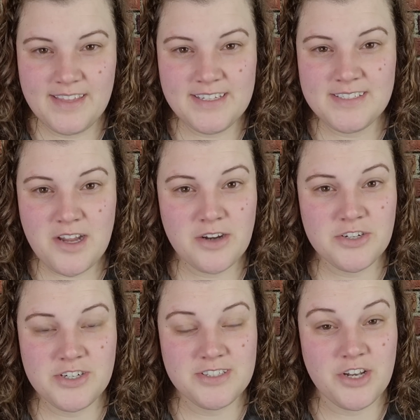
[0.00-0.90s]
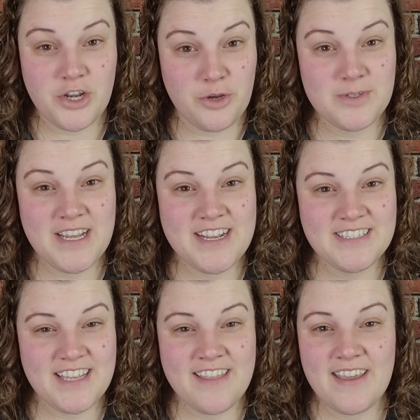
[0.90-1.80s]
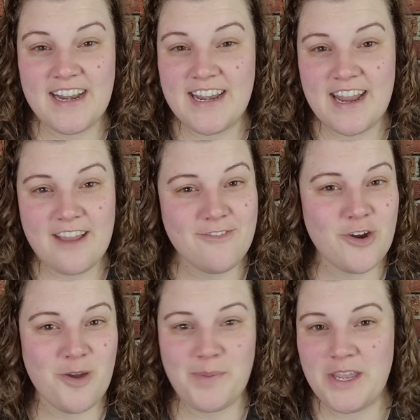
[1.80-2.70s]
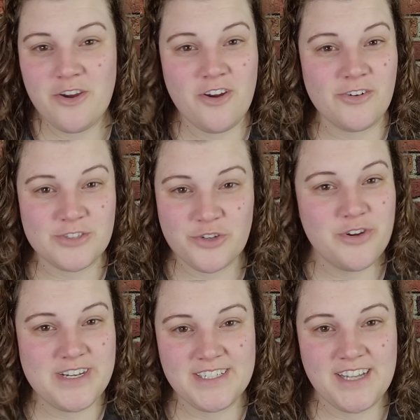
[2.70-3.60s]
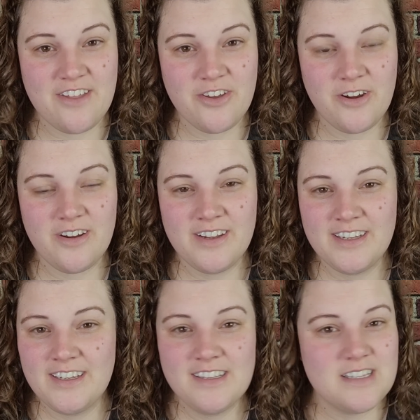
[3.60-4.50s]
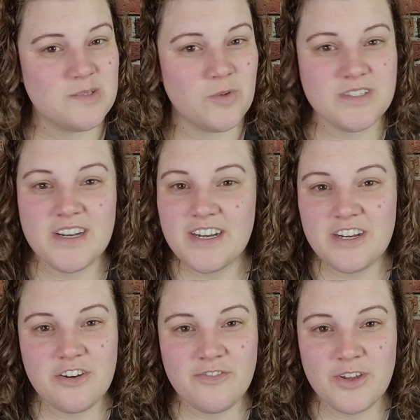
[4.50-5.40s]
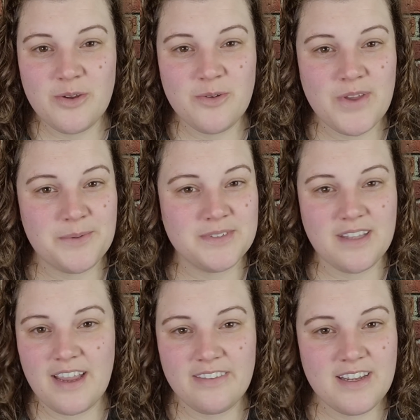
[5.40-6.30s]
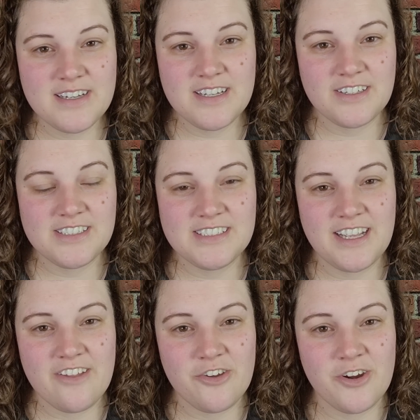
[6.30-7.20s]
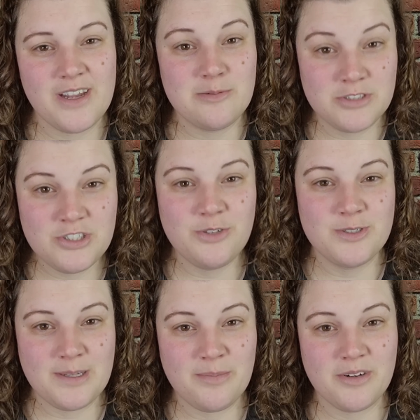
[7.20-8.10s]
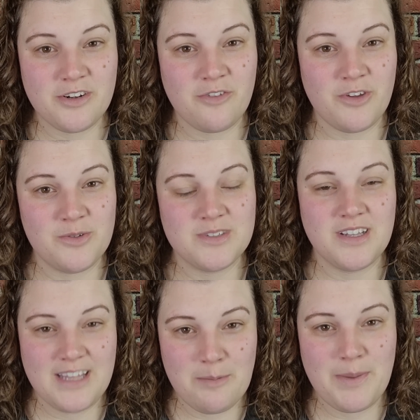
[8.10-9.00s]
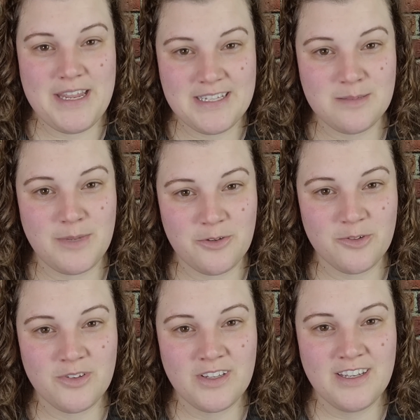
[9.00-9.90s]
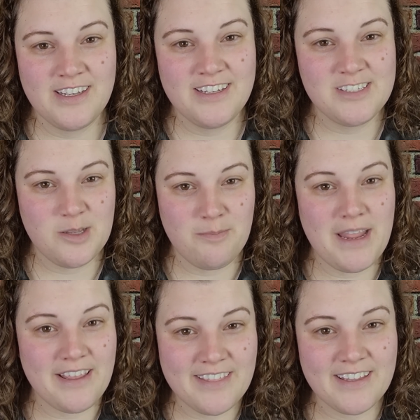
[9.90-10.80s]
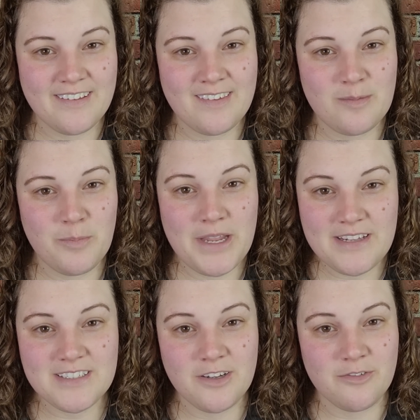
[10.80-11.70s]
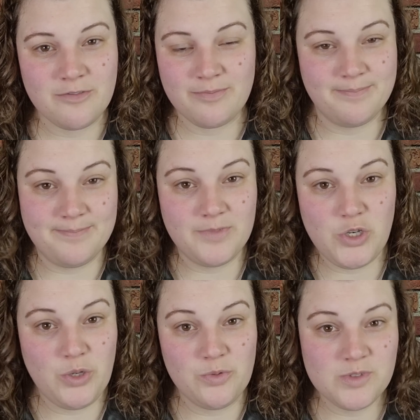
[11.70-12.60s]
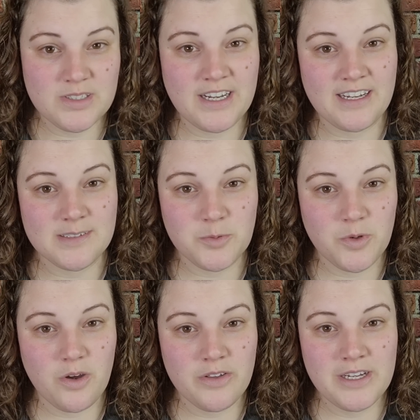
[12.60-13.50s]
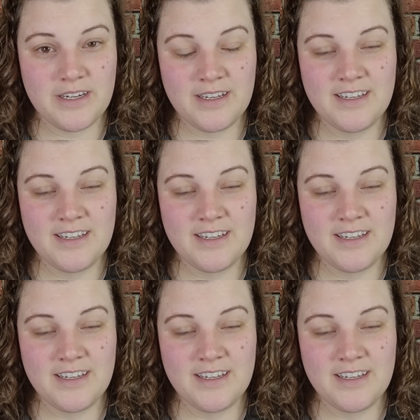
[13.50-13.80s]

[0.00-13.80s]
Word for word: This doctor doesn't know Tess and they never appear on screen together. This wasn't an interview that was likely conducted together. It was two separate interviews that they piecemealed to make this piece of news, I guess we'll call it.